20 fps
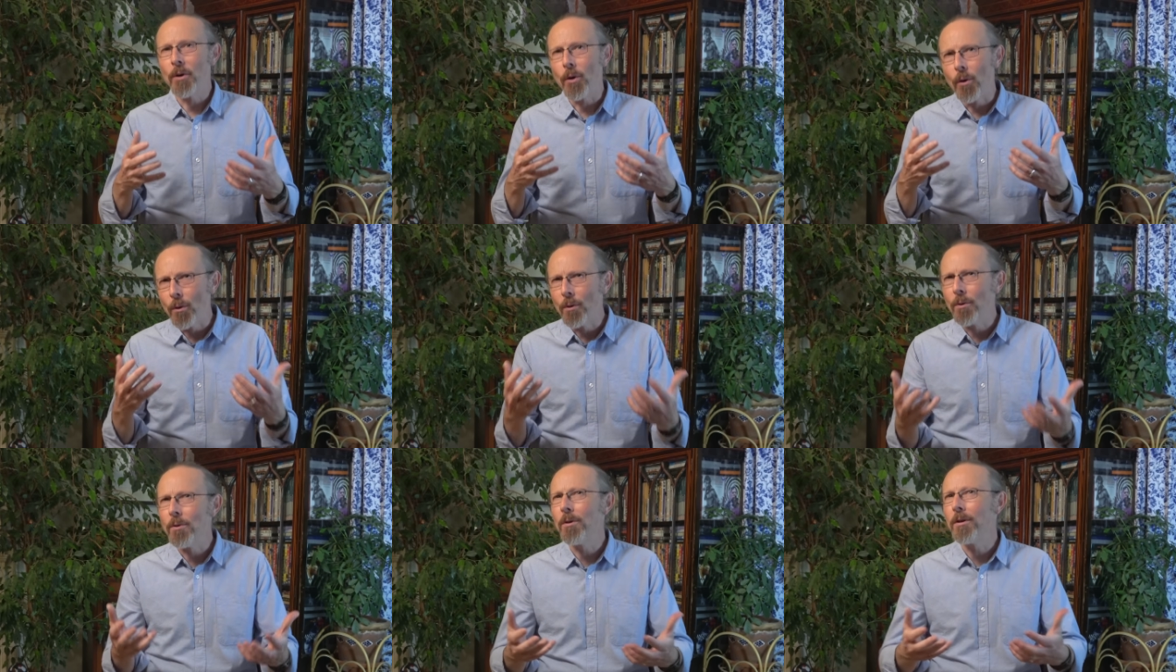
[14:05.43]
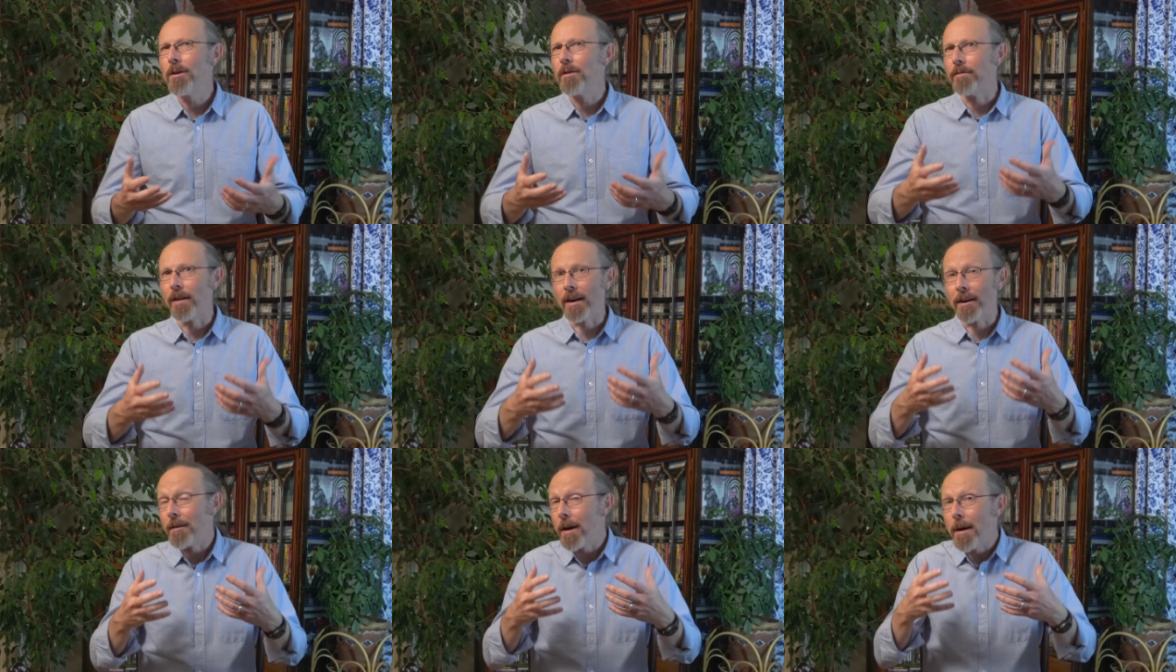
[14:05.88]
all
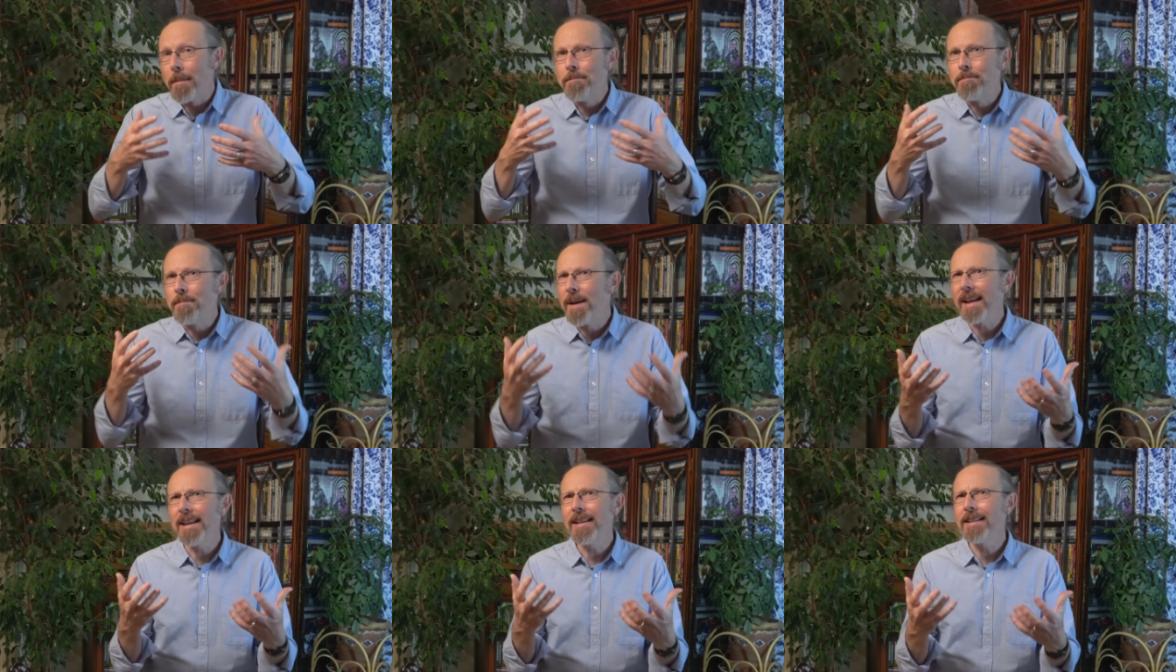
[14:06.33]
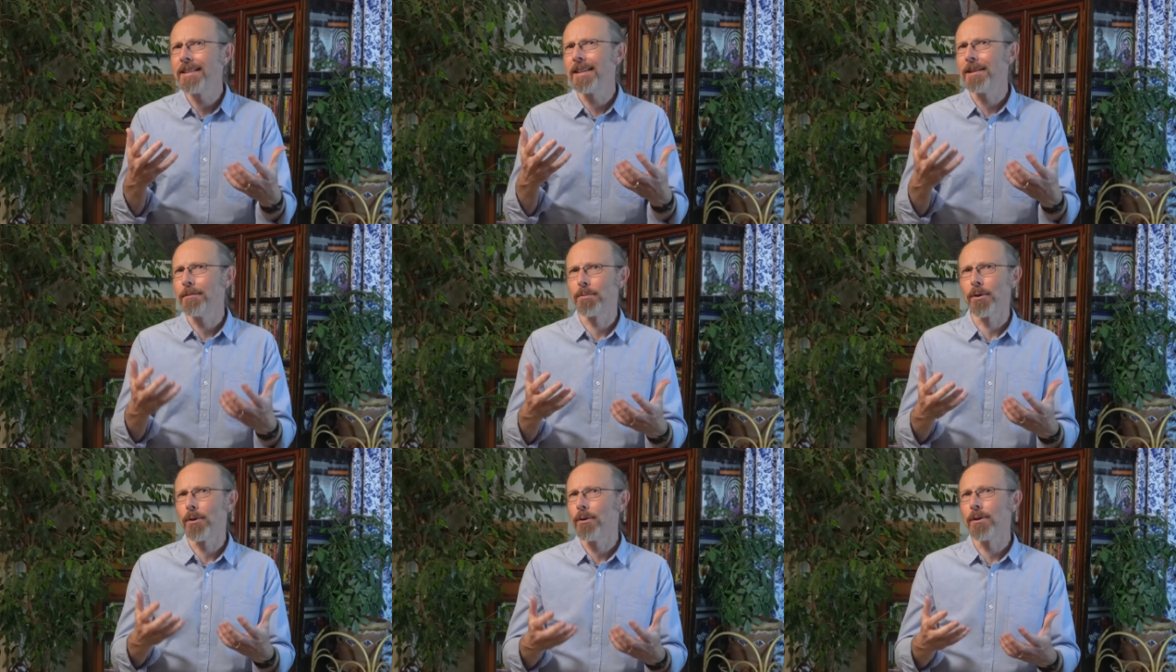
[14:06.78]
of our
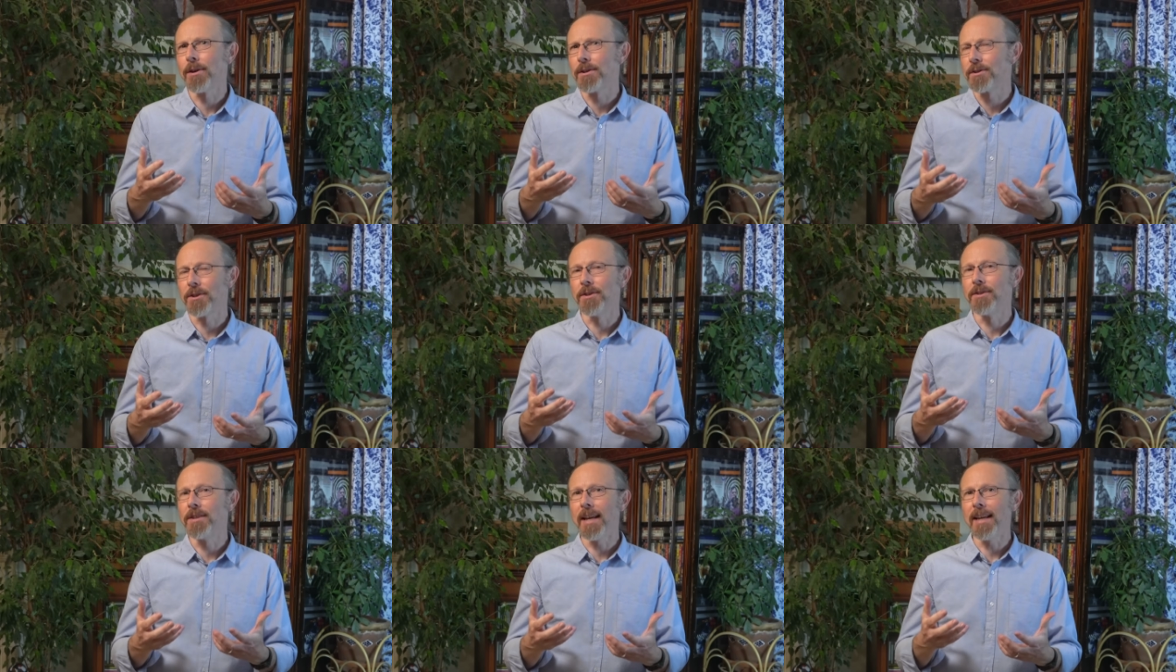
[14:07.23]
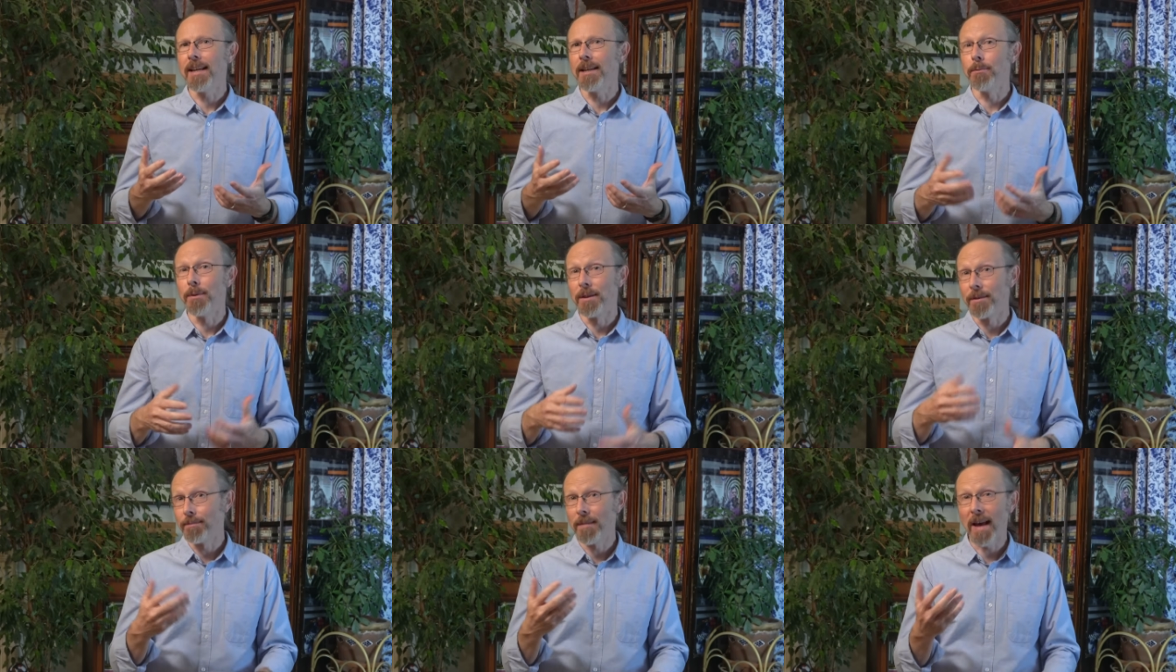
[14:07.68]
amazing progress to
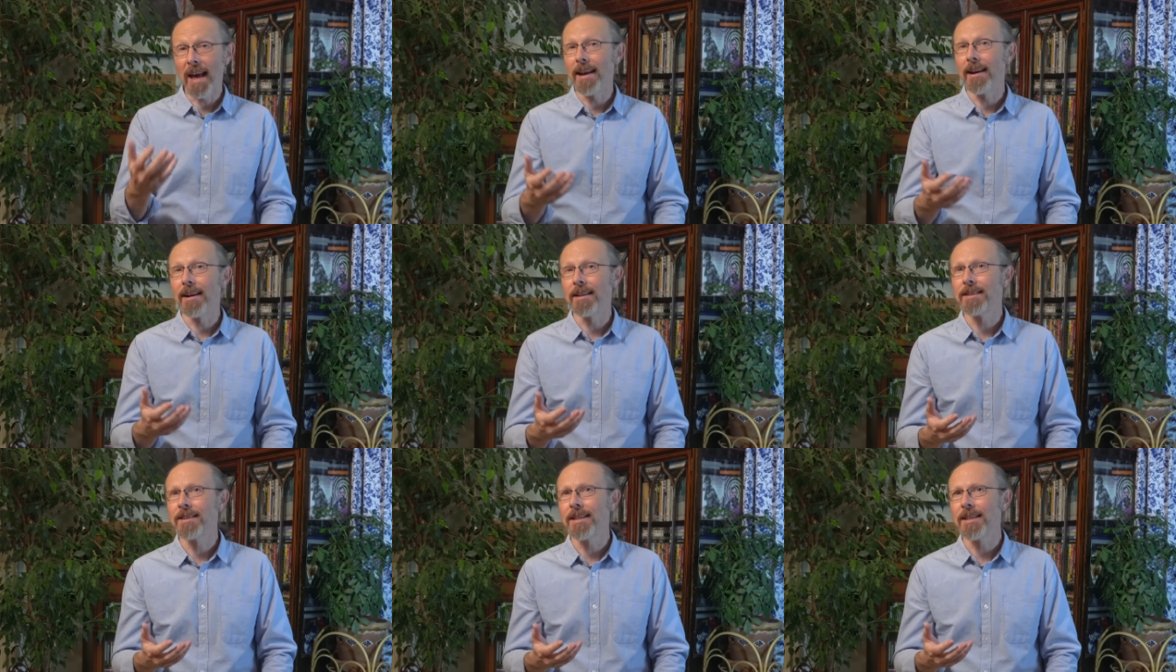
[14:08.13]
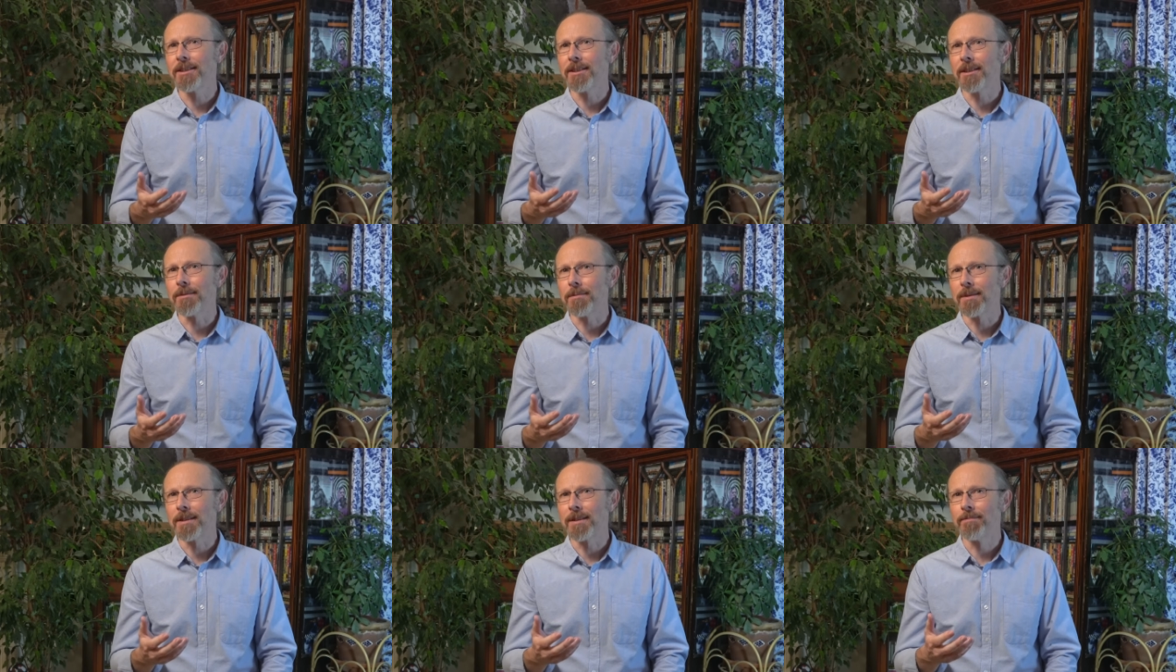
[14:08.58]
date with AI
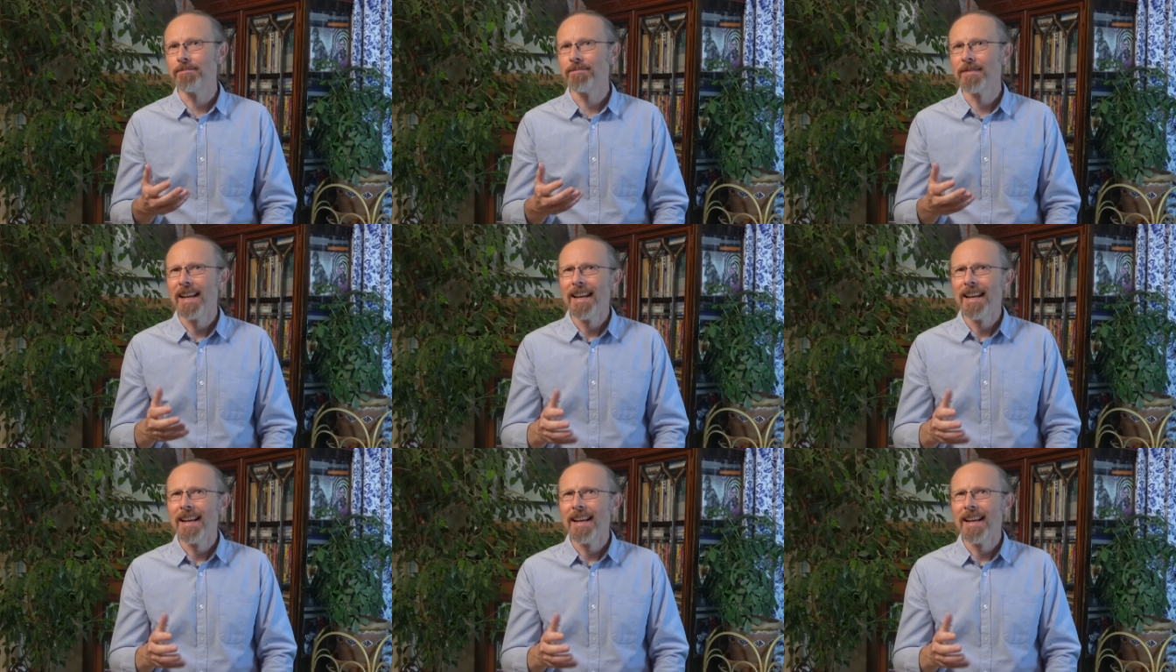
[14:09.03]
systems